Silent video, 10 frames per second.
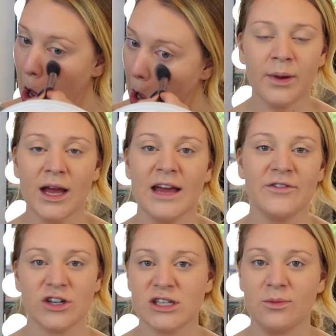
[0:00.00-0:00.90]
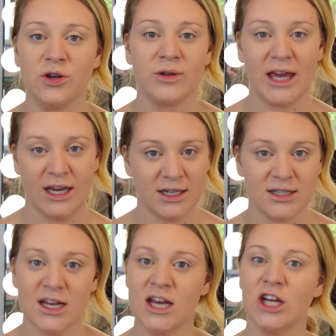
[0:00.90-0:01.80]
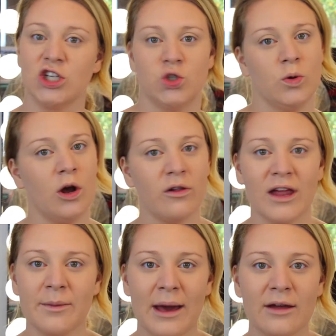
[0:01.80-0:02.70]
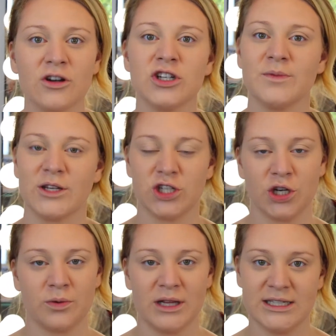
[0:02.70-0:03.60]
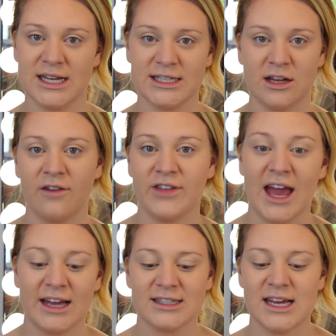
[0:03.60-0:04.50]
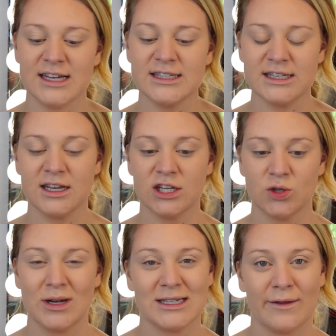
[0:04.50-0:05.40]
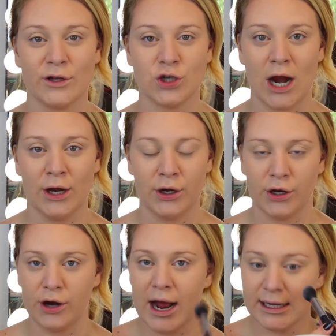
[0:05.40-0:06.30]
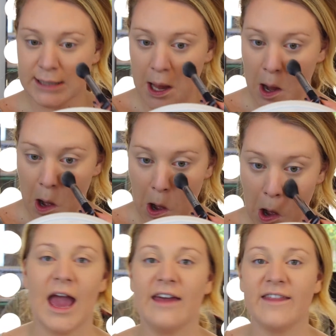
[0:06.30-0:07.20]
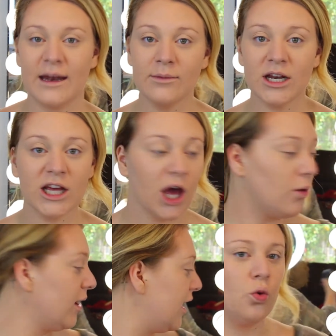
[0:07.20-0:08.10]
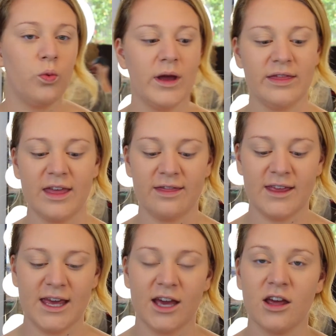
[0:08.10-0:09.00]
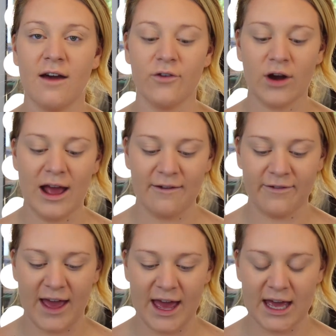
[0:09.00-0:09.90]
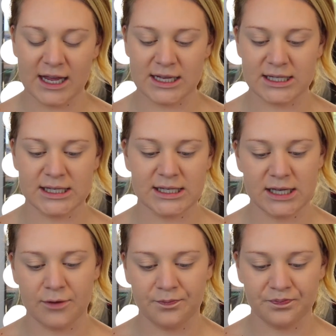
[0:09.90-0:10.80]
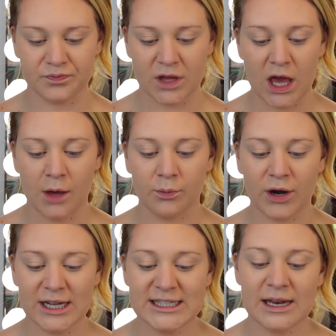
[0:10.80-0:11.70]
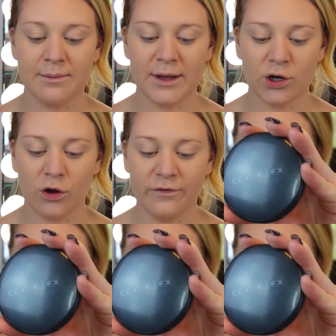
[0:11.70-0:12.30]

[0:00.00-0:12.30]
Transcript: But if you're someone who can't do a whole lot of powder, just make sure you're really dusting off the excess so it doesn't look dry under your eyes. And then I'm gonna go in with the Cover FX Pressed Mineral